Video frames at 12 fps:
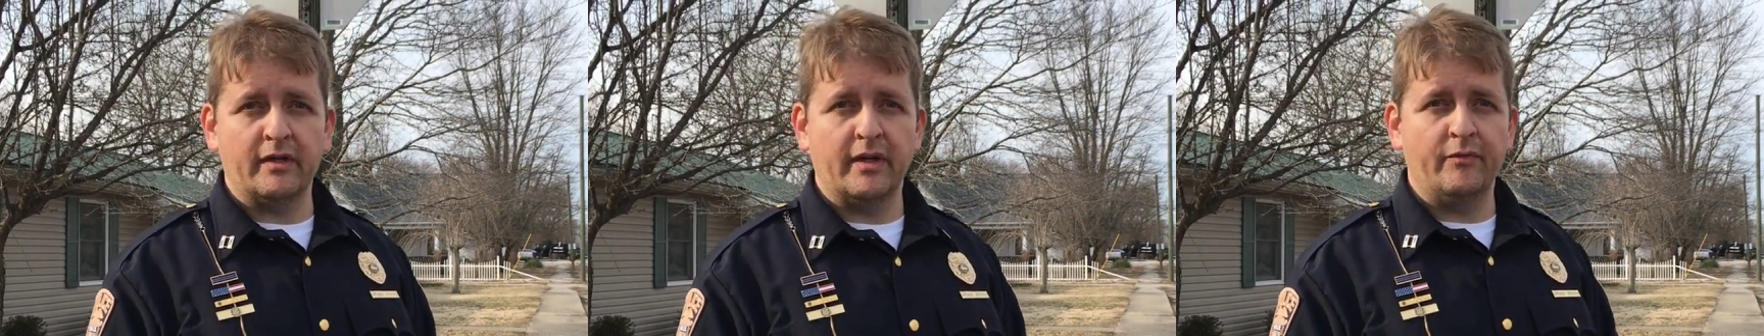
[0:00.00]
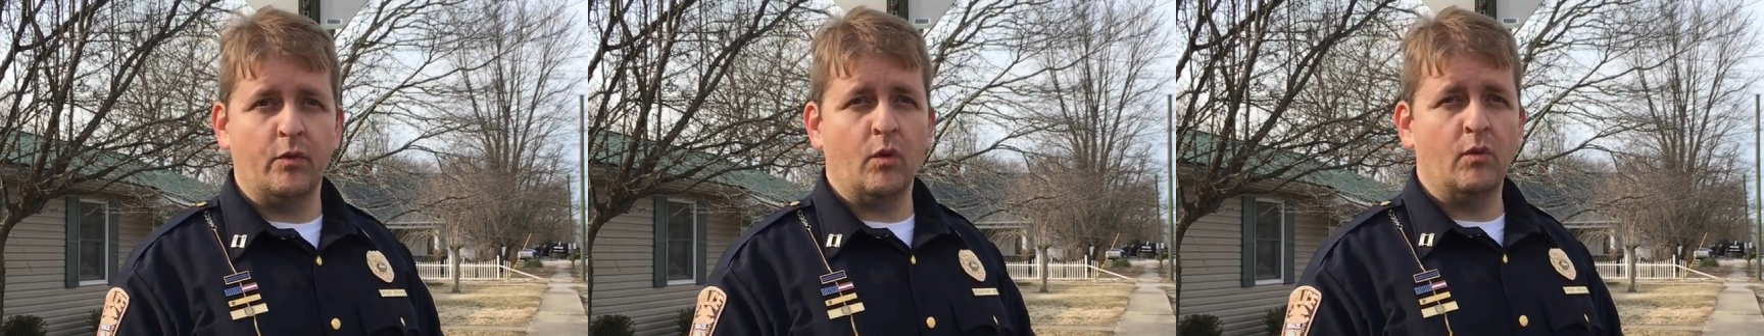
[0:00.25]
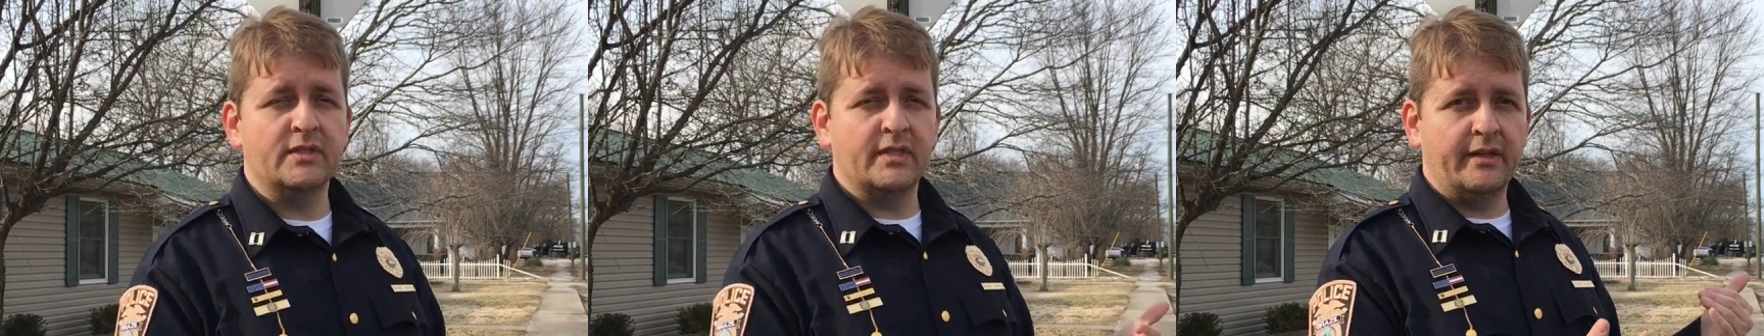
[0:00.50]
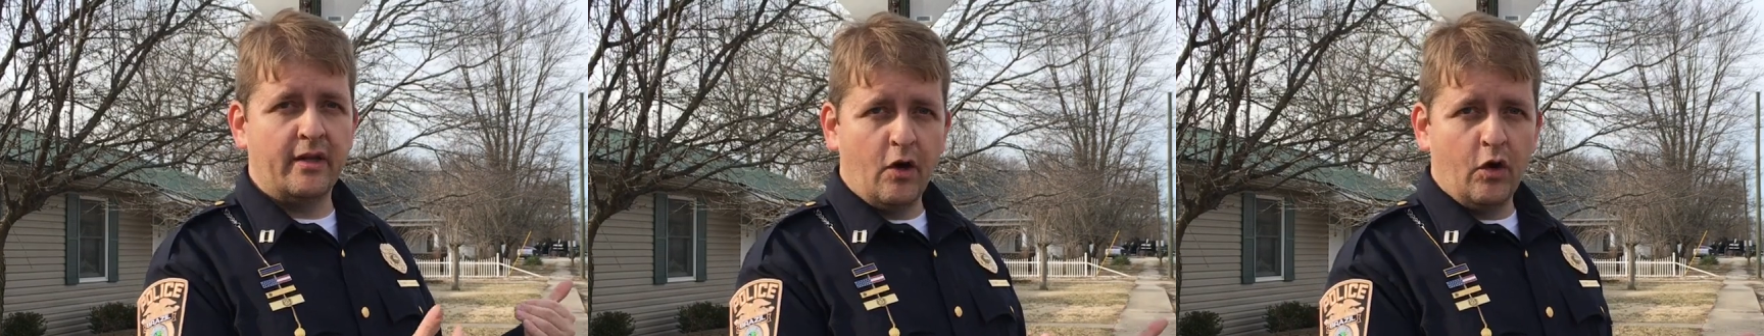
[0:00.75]
looking for was
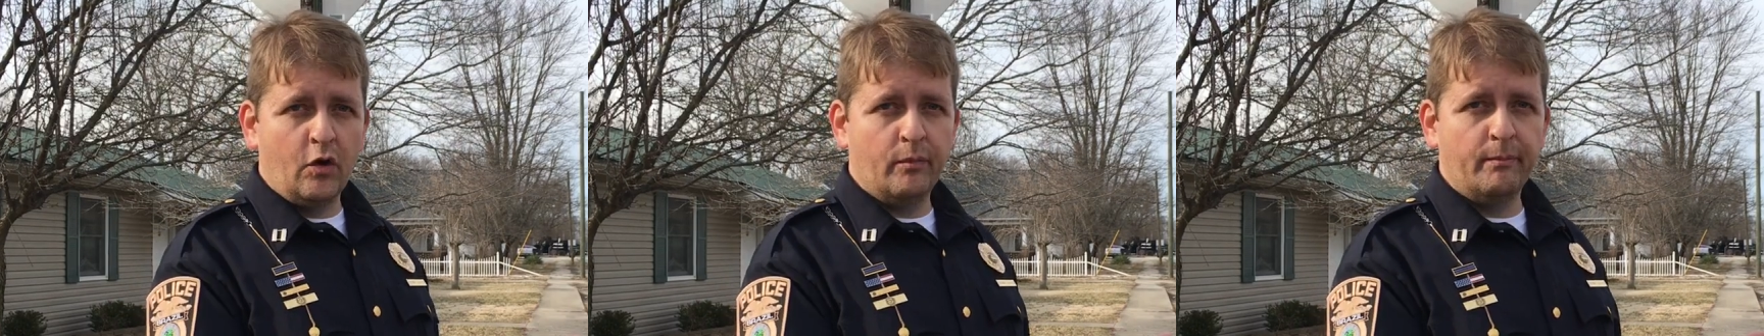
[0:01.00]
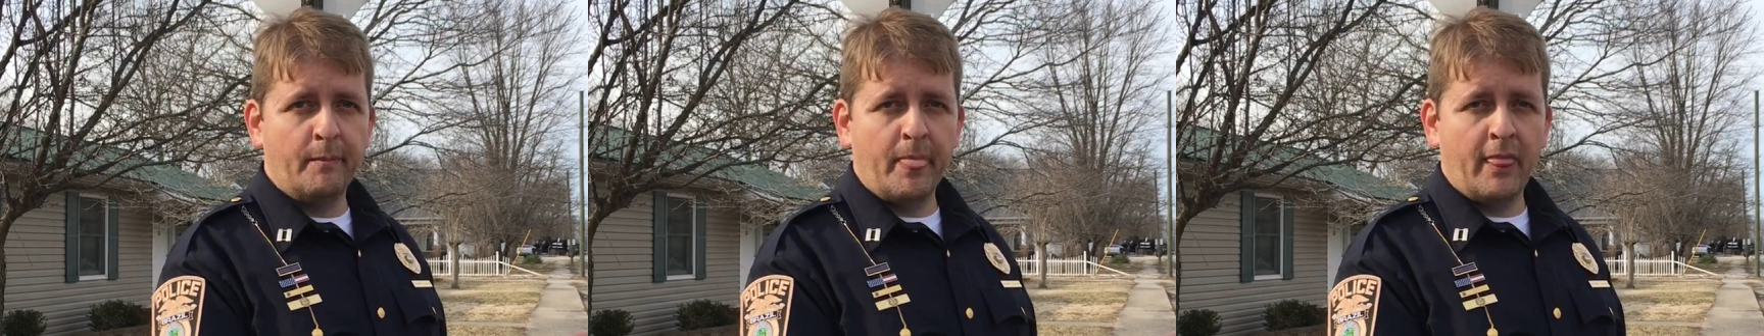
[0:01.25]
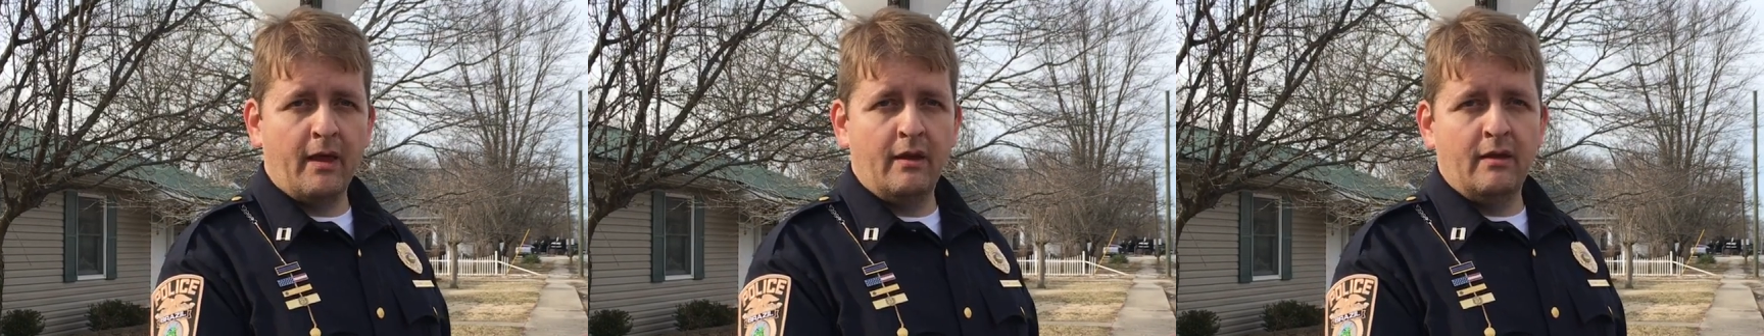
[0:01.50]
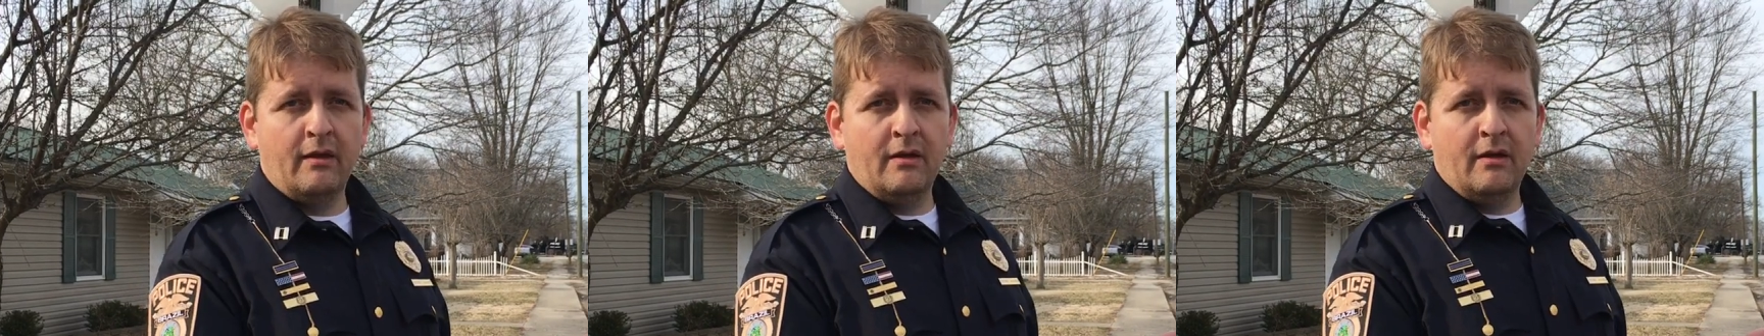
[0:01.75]
in the
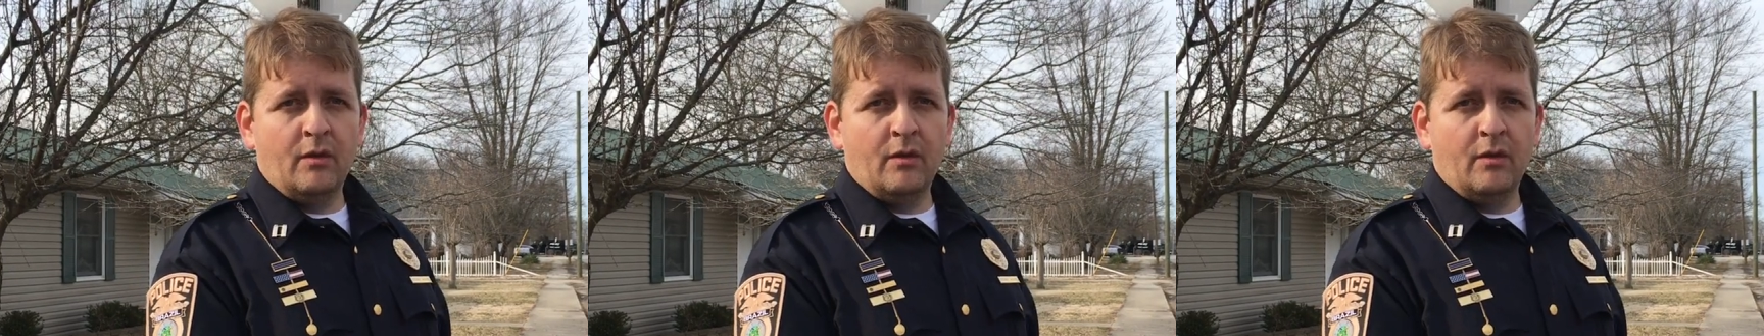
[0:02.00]
home.